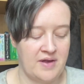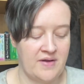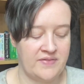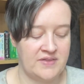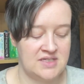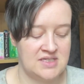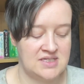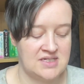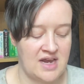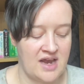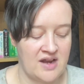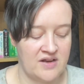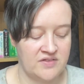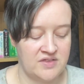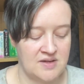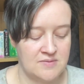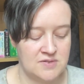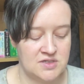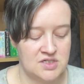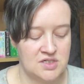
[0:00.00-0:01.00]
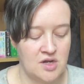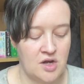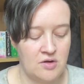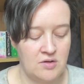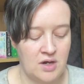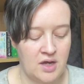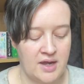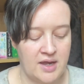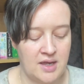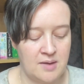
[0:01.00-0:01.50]
this deck. There was no
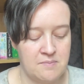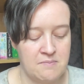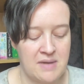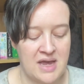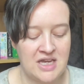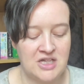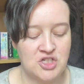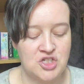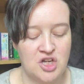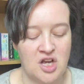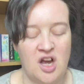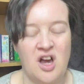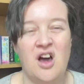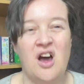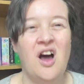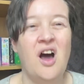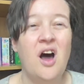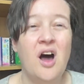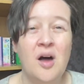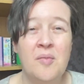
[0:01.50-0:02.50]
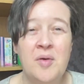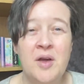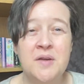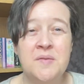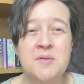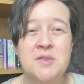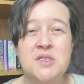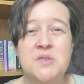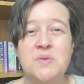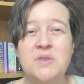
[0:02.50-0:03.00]
major aha
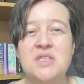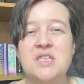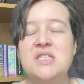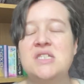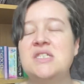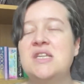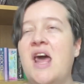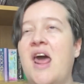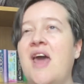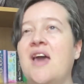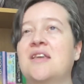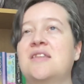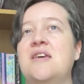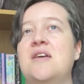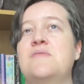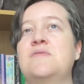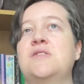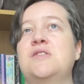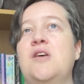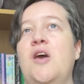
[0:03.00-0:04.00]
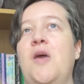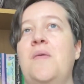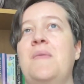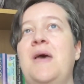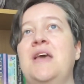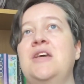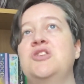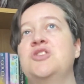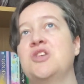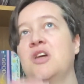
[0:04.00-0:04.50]
moments with this deck. There was no
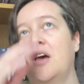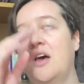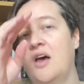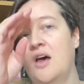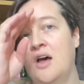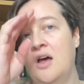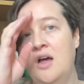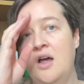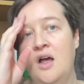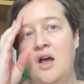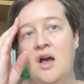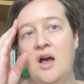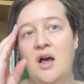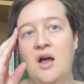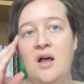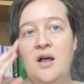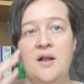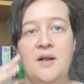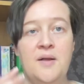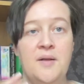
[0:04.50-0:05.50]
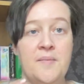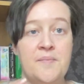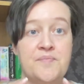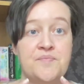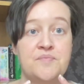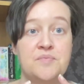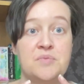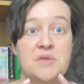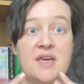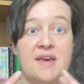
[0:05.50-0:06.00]
major
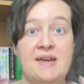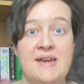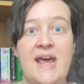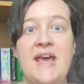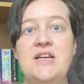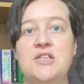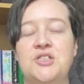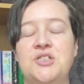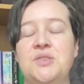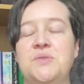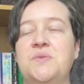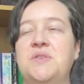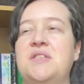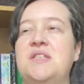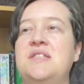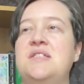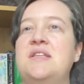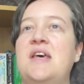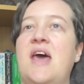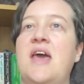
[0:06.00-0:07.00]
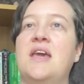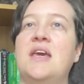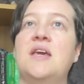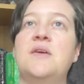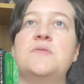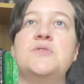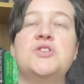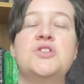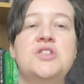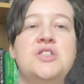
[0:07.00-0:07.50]
connection with this deck.
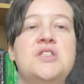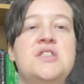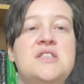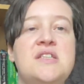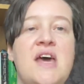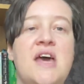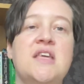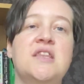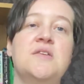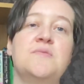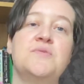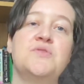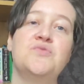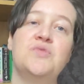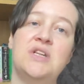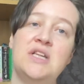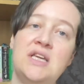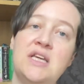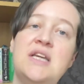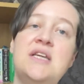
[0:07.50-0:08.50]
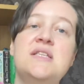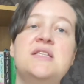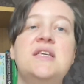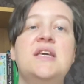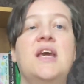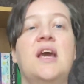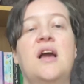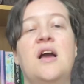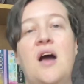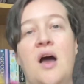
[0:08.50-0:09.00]
It was just a deck that was really
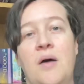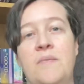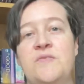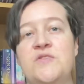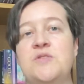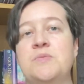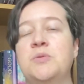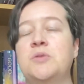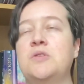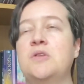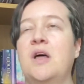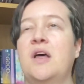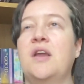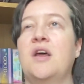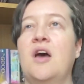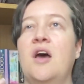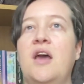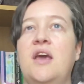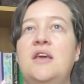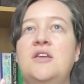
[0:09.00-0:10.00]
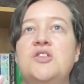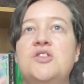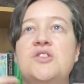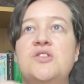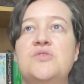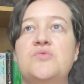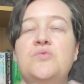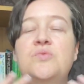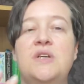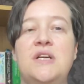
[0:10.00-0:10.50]
easy and comfortable, and I
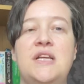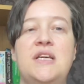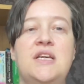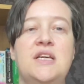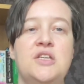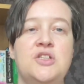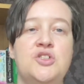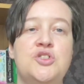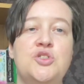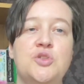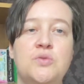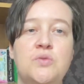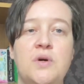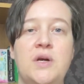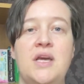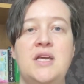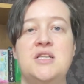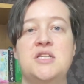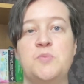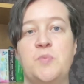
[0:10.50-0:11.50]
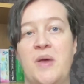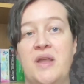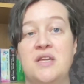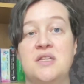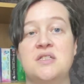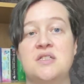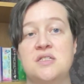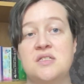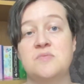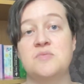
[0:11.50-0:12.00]
just really enjoyed
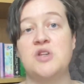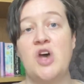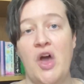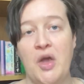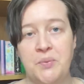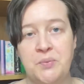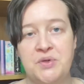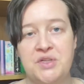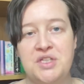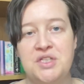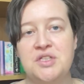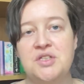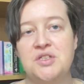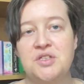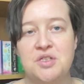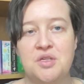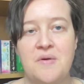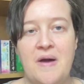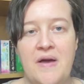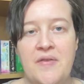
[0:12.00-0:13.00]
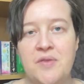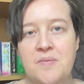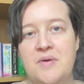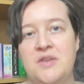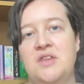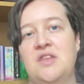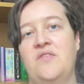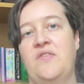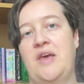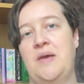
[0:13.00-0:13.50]
spending some time with throughout the
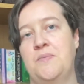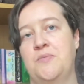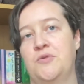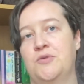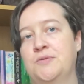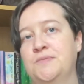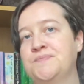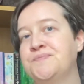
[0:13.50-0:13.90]
month of April.